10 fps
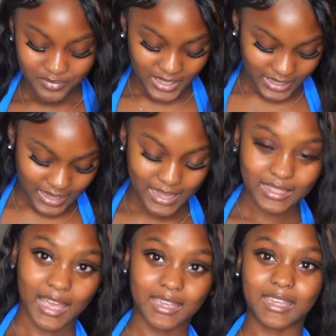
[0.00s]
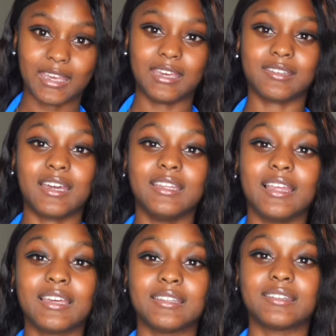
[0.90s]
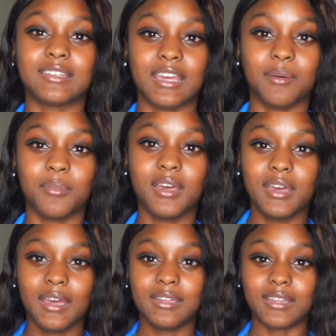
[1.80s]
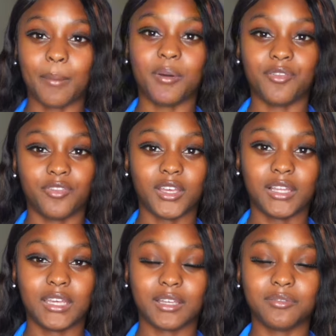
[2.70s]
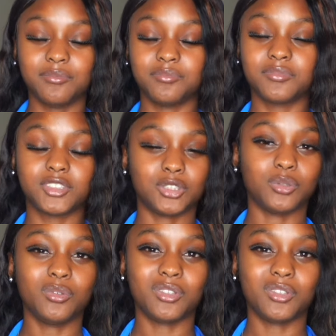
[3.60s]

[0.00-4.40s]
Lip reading: And I like it. It's kind of like a skim type of feeling too.